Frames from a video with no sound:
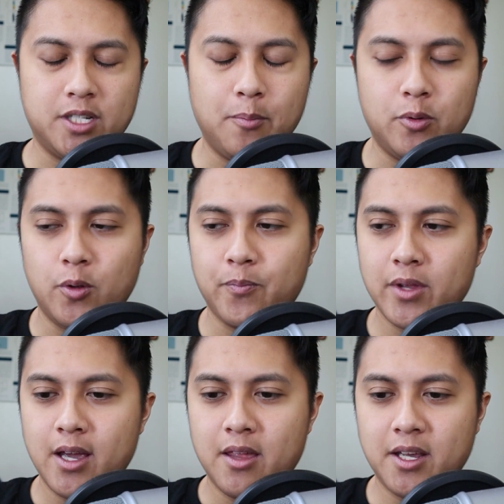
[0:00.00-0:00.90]
example,
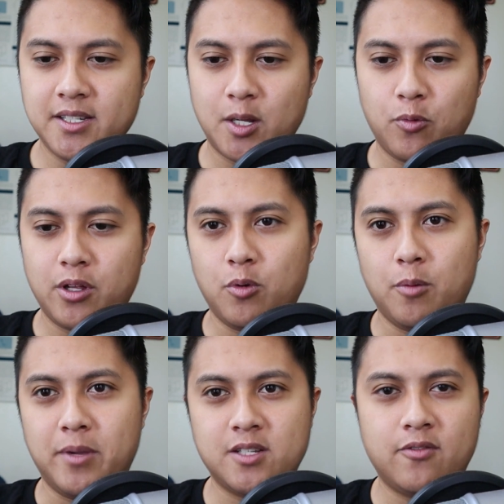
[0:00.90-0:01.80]
things that really
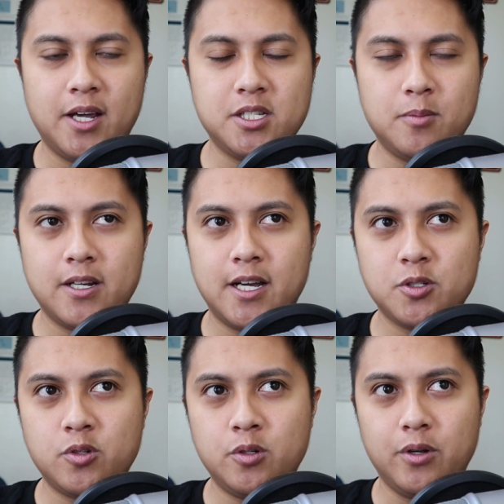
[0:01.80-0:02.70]
were mystifying to me in
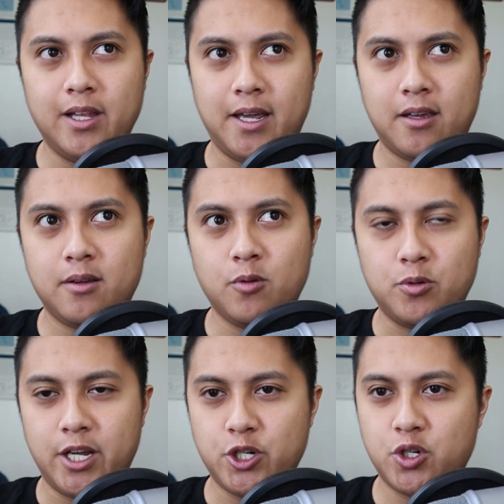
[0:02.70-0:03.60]
high school were like
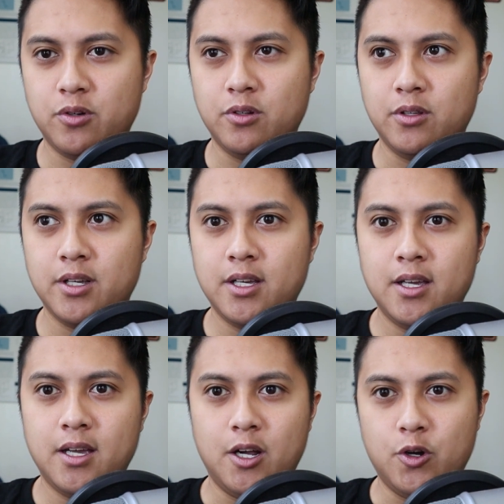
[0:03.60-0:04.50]
rotational
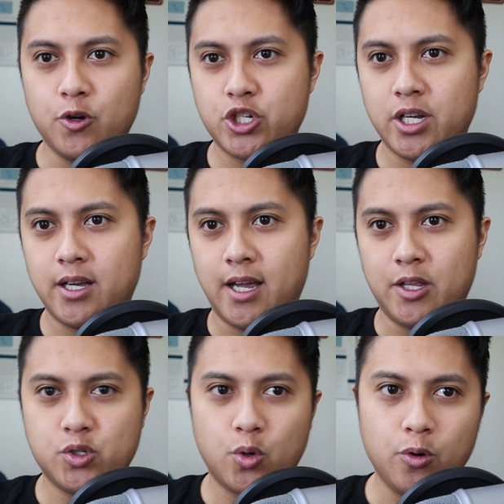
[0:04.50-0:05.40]
inertia
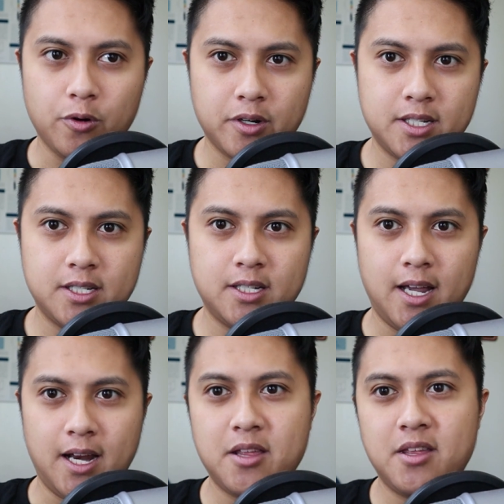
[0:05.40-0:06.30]
and torques,
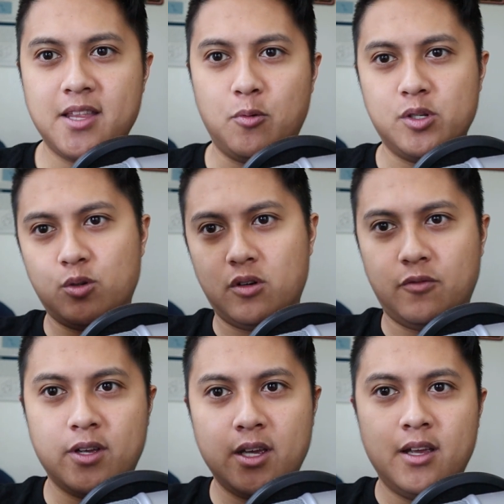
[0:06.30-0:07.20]
and anything that was sort
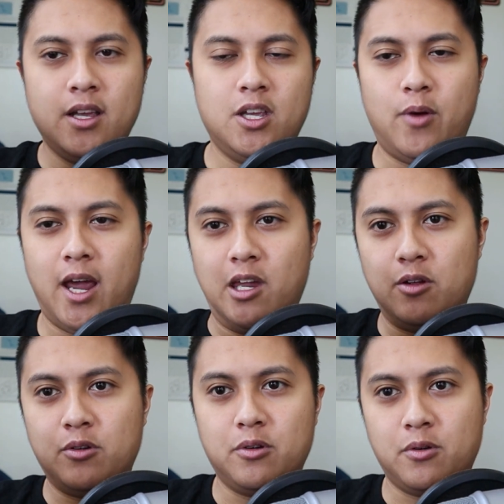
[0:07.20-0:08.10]
of, you know,
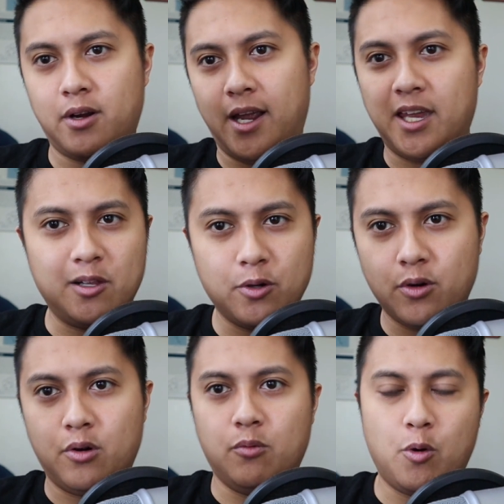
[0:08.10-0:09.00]

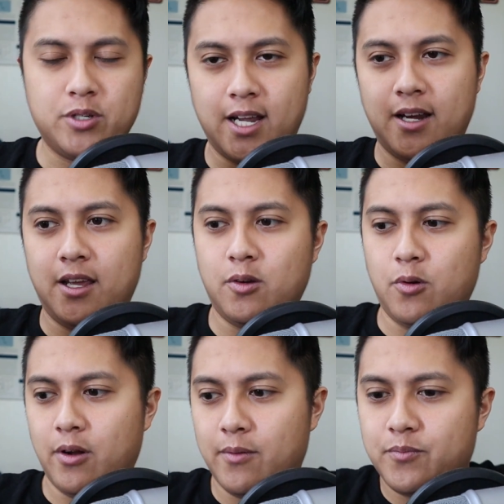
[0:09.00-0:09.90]
angular or rotating
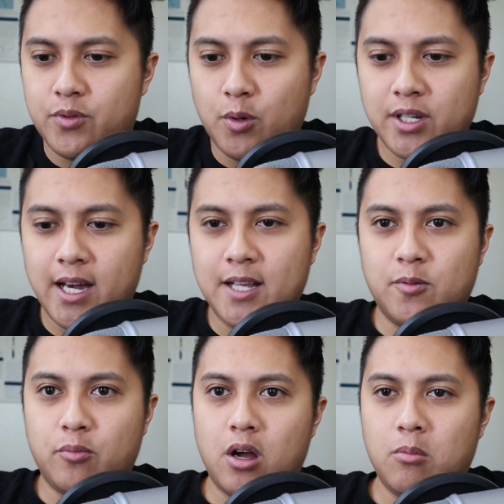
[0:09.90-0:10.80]
or those
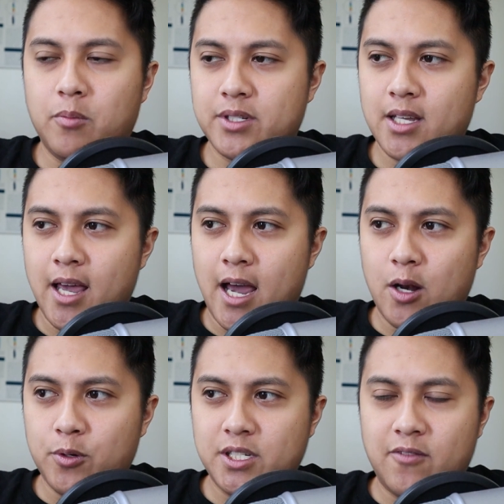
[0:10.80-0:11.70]
kinds of problems
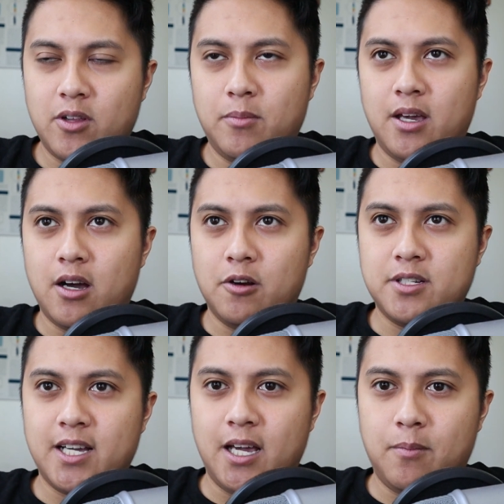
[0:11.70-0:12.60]
had always given me a
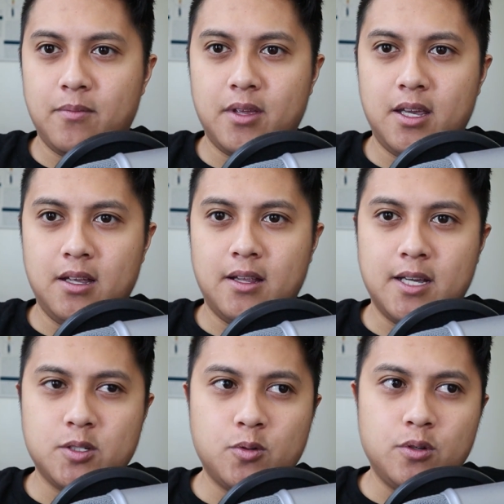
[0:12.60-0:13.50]
hard time in
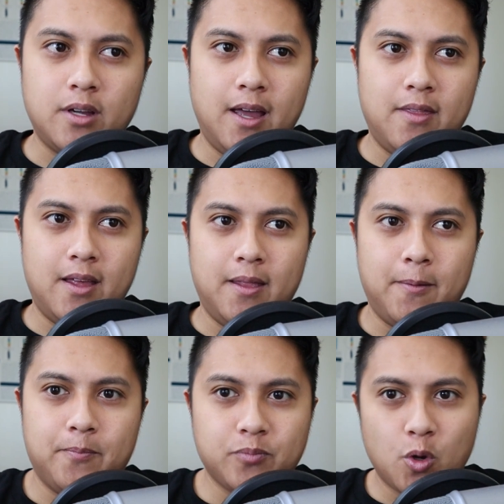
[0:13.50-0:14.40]
high school. And
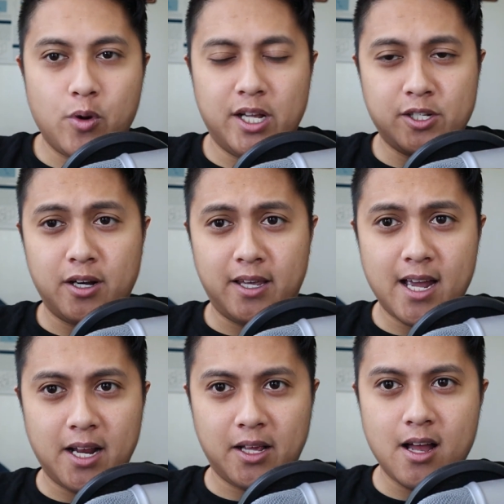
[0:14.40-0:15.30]
then when I saw it
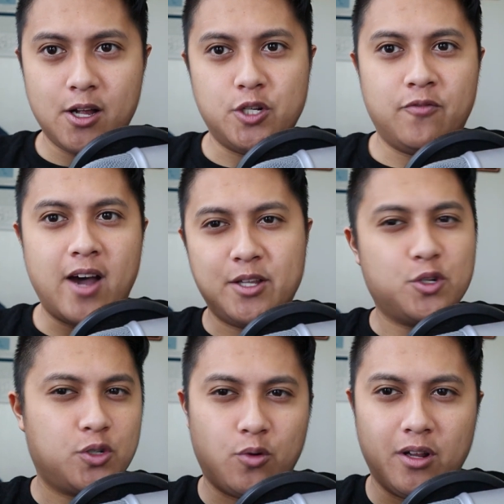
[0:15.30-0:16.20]
again in college, it finally
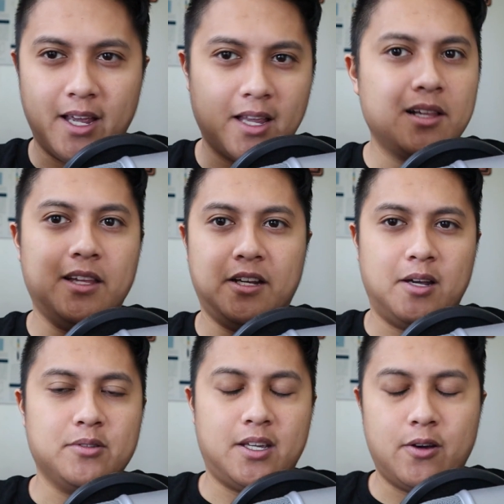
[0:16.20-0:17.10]
just sort of like
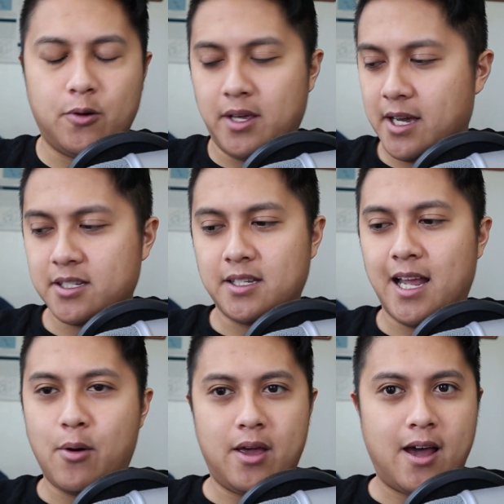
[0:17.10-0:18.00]
clicked. I was like, oh yes,
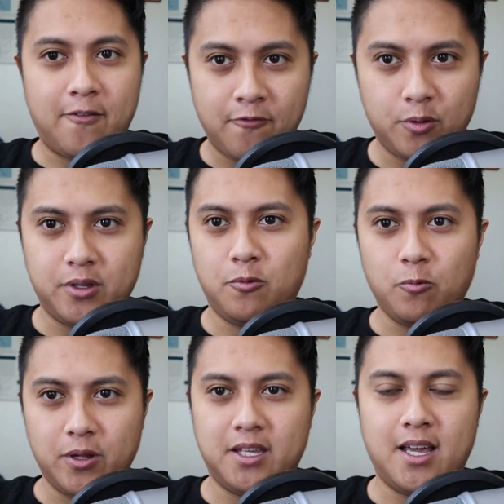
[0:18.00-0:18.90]
now I fully
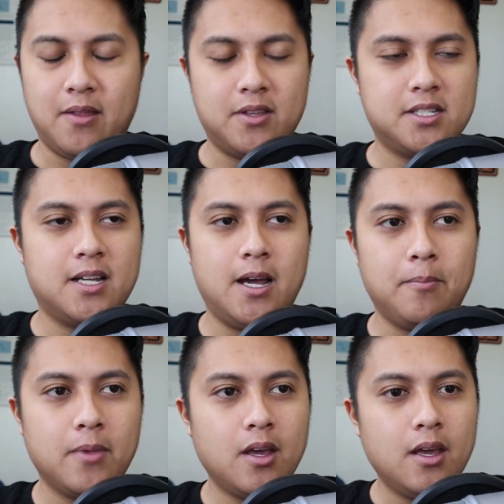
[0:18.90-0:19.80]
really get it this
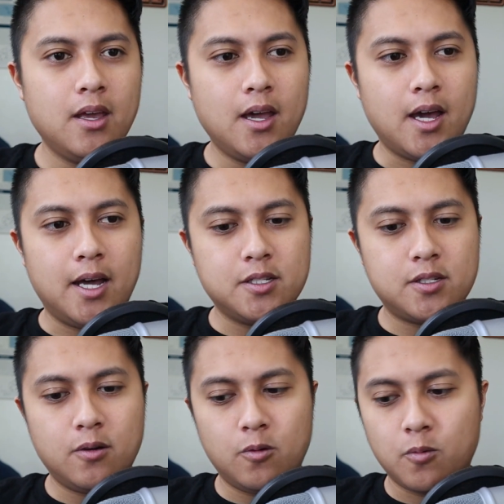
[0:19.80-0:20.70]
time. And
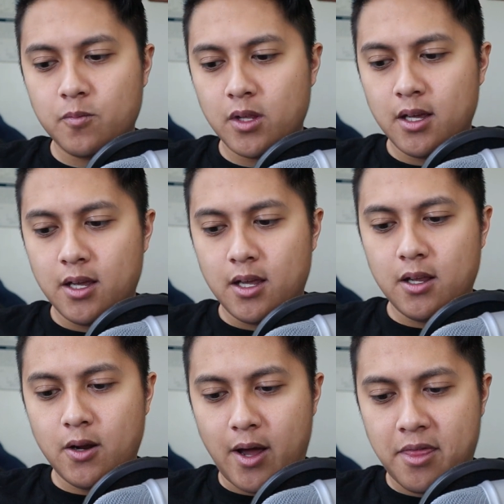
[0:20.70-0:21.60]
so,
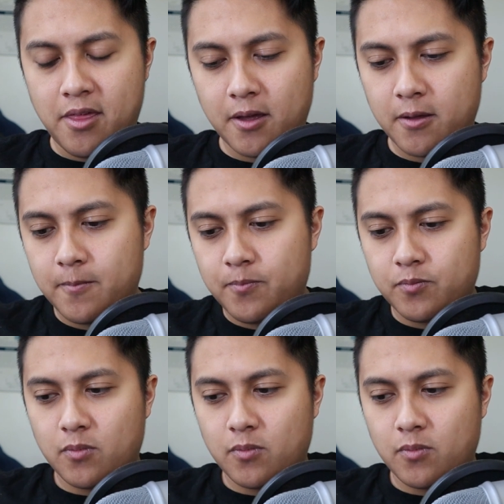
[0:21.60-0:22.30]
you know, I think